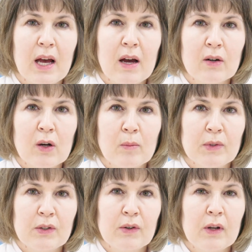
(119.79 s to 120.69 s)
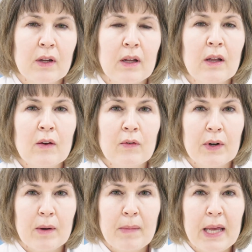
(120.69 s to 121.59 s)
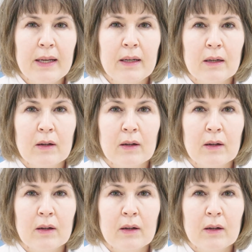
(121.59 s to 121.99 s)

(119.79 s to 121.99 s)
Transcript: outcomes for the main